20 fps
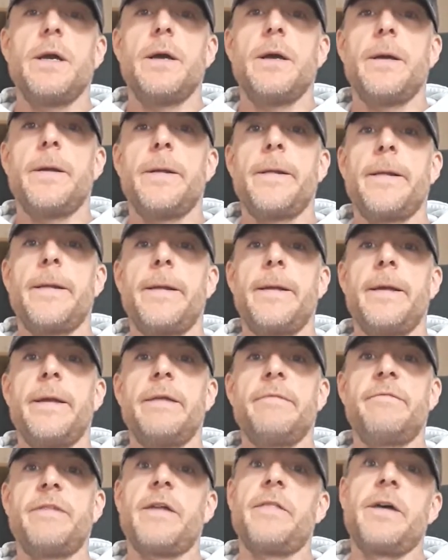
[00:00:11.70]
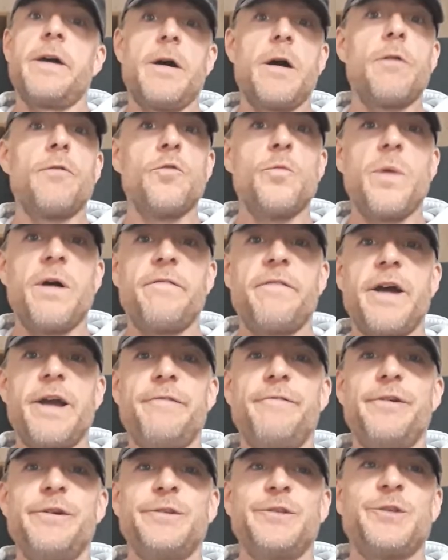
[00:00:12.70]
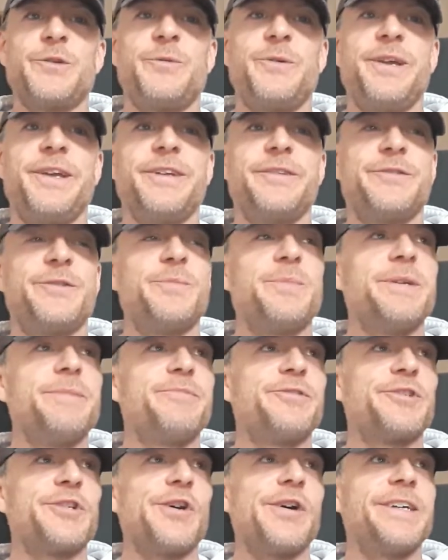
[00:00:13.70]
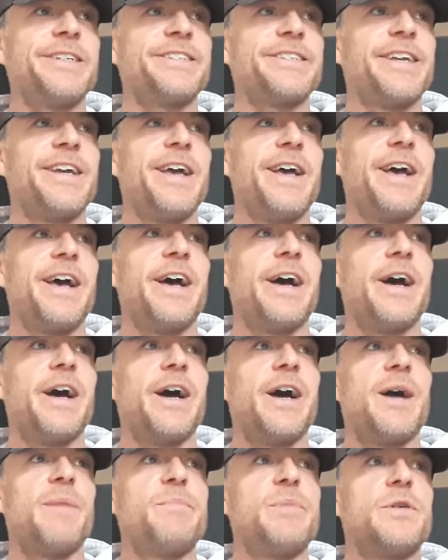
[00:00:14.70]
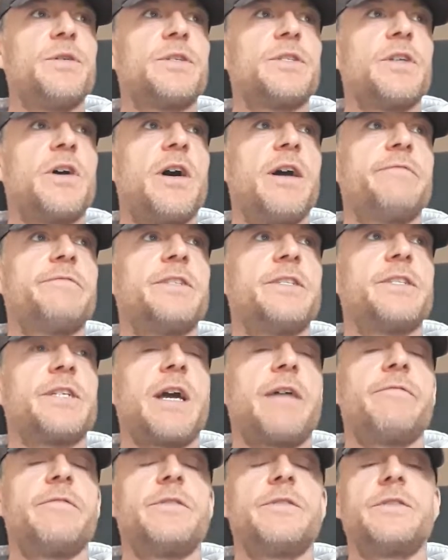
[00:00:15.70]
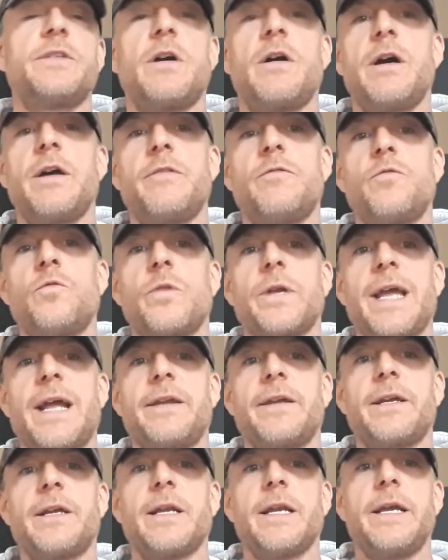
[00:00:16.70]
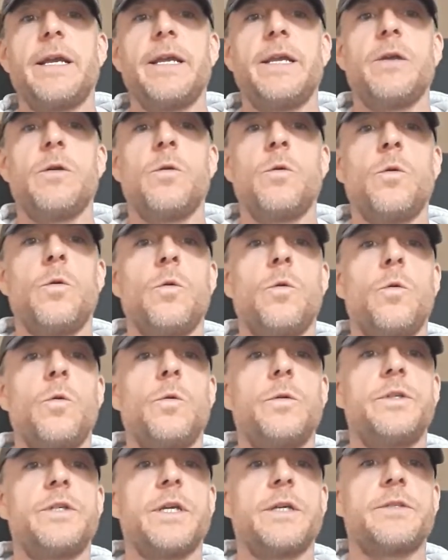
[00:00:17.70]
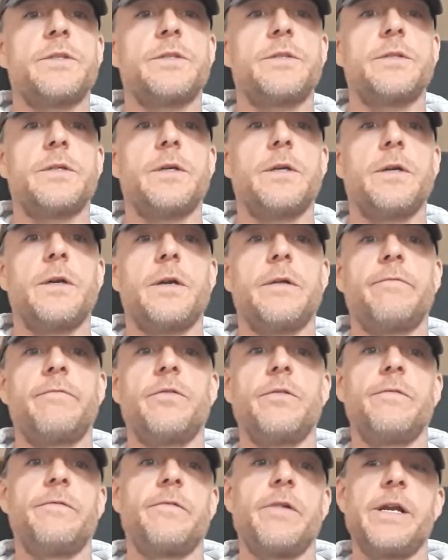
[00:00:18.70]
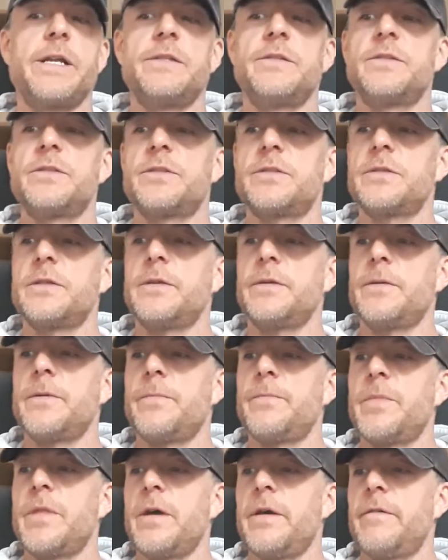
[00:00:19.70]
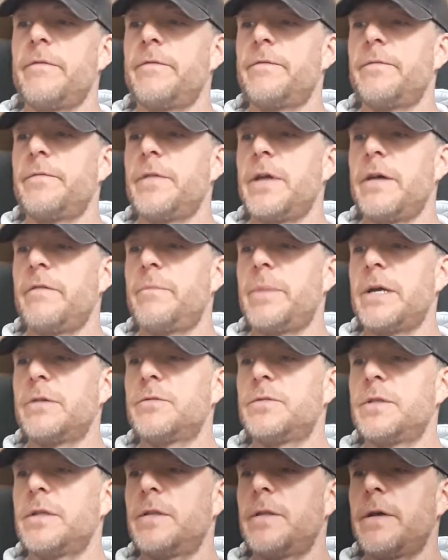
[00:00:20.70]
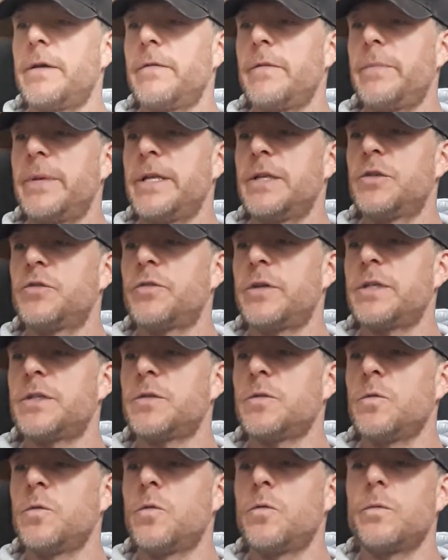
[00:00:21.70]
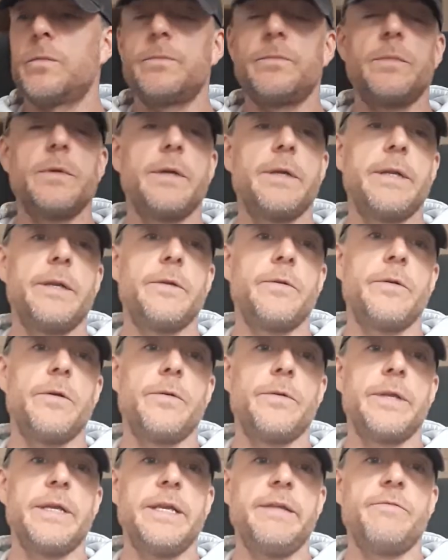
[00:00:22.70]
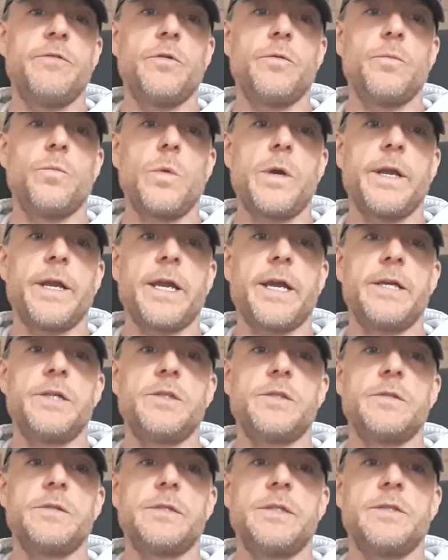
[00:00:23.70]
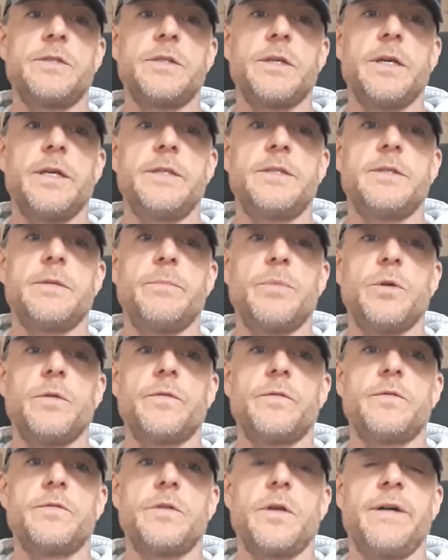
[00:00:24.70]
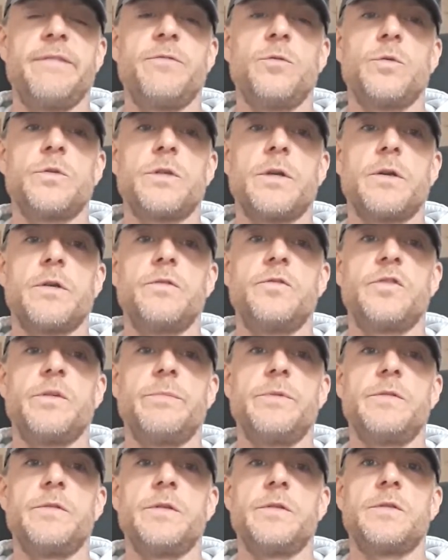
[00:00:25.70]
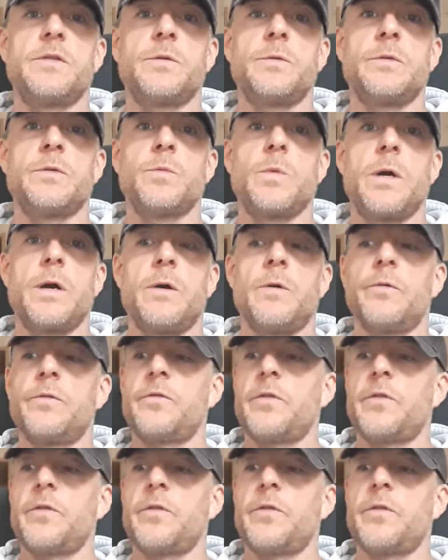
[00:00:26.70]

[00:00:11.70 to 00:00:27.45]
In fact, they are all my favourites to be precise. Books that I've discovered either organically or just through friends that I've posted that have been interest, or even on one occasion, it's a book that I've also contributed to as well.